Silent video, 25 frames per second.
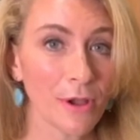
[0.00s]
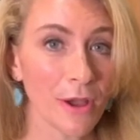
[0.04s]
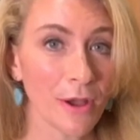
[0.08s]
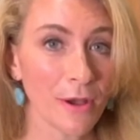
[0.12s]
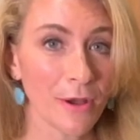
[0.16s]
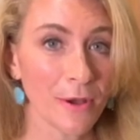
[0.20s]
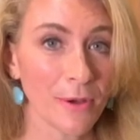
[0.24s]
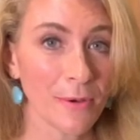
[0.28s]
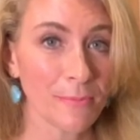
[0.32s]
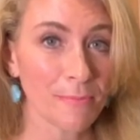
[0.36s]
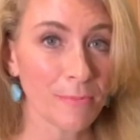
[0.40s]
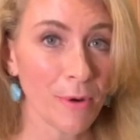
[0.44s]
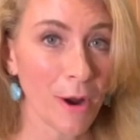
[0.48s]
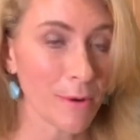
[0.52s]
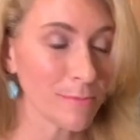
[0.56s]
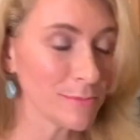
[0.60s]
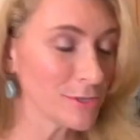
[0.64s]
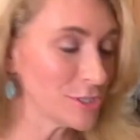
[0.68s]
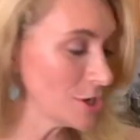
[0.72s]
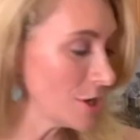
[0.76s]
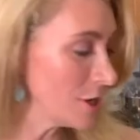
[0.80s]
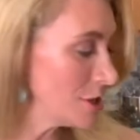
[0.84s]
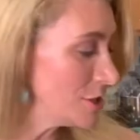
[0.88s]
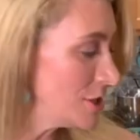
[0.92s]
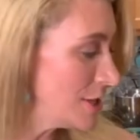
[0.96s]

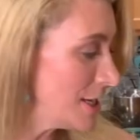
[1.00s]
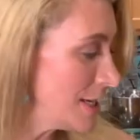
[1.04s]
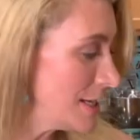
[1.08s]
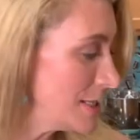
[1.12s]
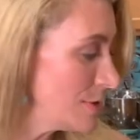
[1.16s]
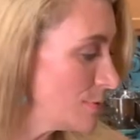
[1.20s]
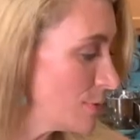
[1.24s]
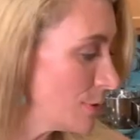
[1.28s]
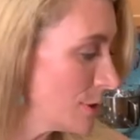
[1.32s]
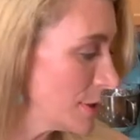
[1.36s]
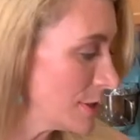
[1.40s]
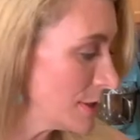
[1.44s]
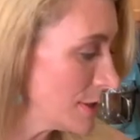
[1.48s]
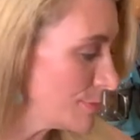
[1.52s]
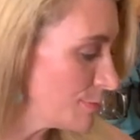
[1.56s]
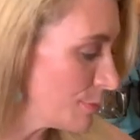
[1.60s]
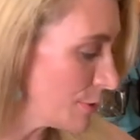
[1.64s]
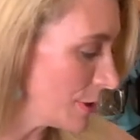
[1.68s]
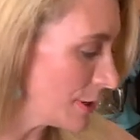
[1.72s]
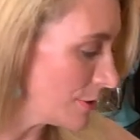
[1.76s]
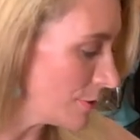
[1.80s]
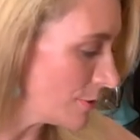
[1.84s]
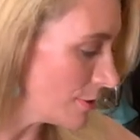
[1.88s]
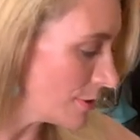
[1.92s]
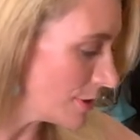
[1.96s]
Parmesan cheese we're going to
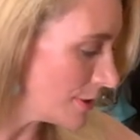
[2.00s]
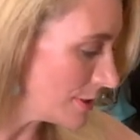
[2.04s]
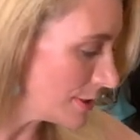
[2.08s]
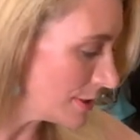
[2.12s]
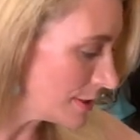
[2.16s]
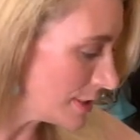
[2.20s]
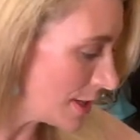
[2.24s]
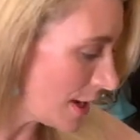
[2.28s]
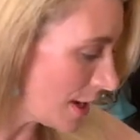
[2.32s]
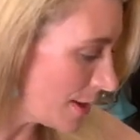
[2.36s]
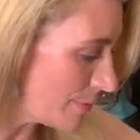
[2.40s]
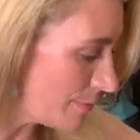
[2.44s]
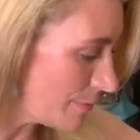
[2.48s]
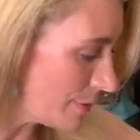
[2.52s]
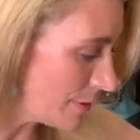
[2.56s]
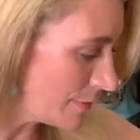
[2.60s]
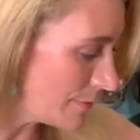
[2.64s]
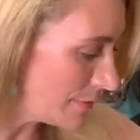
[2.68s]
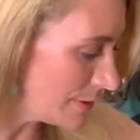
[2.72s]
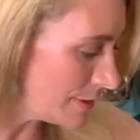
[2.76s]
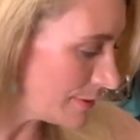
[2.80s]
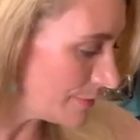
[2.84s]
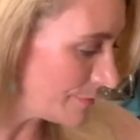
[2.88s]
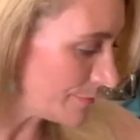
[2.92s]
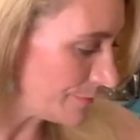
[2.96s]
sprinkle on the top
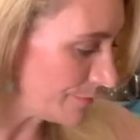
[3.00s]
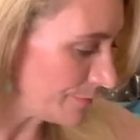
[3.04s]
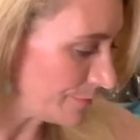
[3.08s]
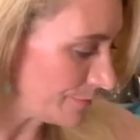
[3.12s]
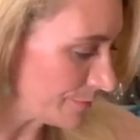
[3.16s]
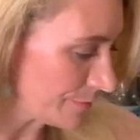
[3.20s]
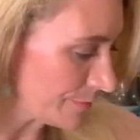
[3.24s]
of it.